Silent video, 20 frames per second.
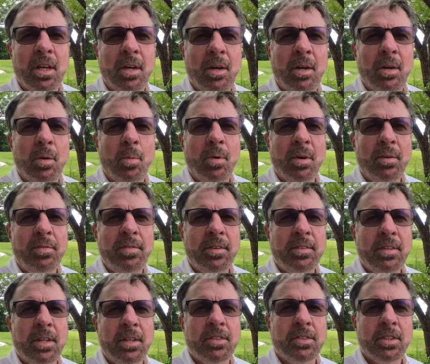
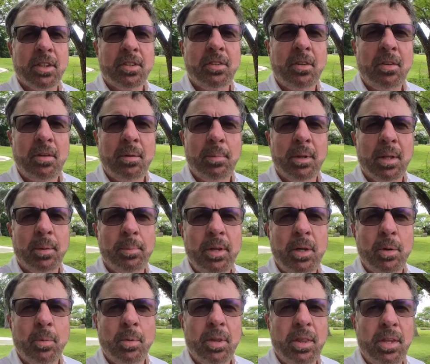150 to 600
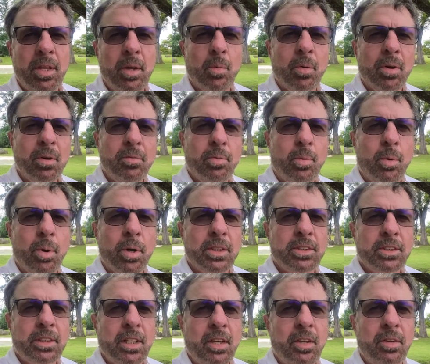millimeter with the 1.4
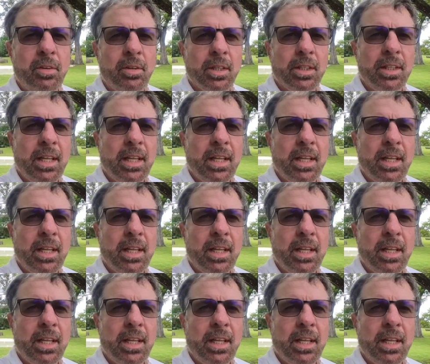extender